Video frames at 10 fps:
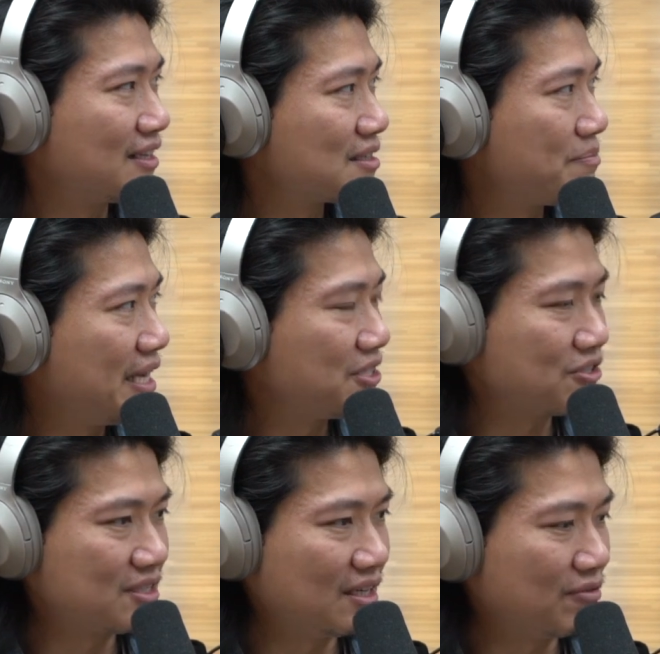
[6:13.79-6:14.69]
it's a major
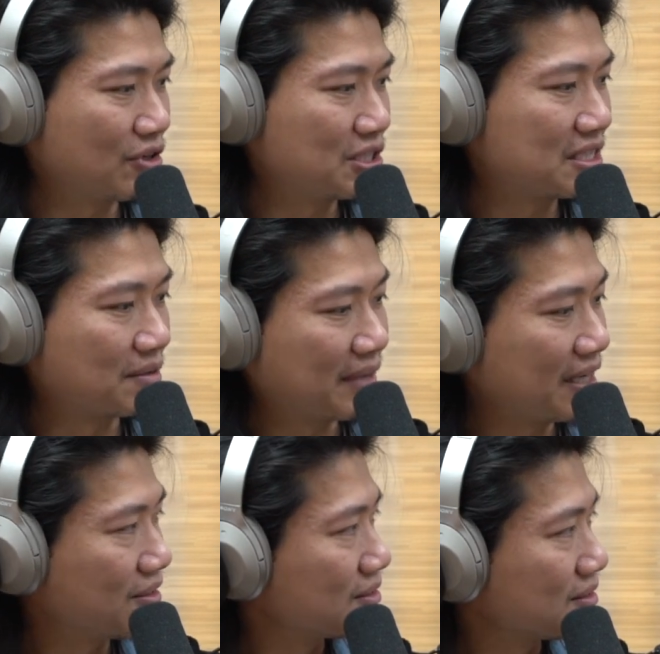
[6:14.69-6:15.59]
city versus a
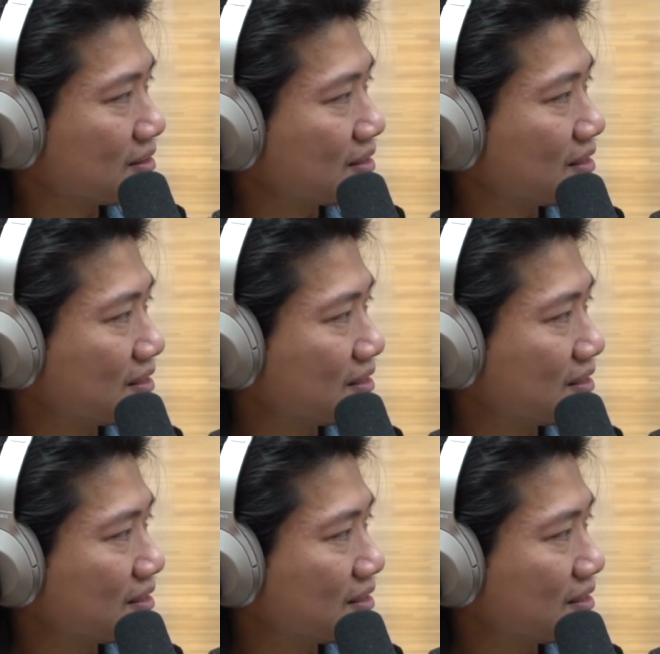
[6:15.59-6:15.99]
minor. So, yeah.